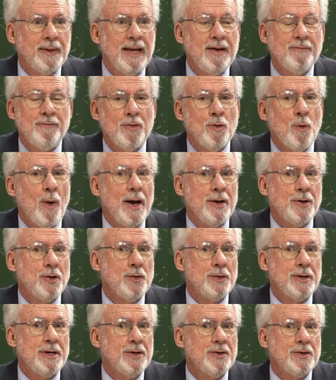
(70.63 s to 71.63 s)
even though I
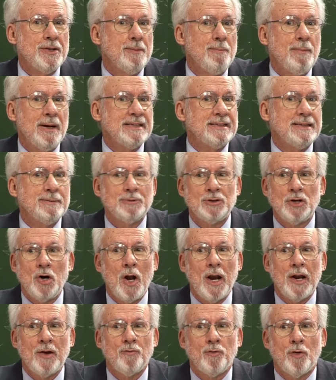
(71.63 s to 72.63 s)
don't hear the Muslims
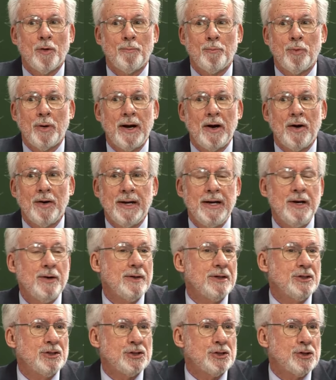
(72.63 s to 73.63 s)
calling for prayer
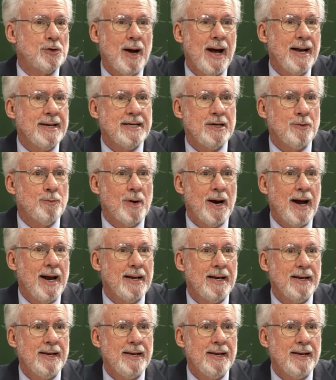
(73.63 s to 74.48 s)
here at Shirati, where I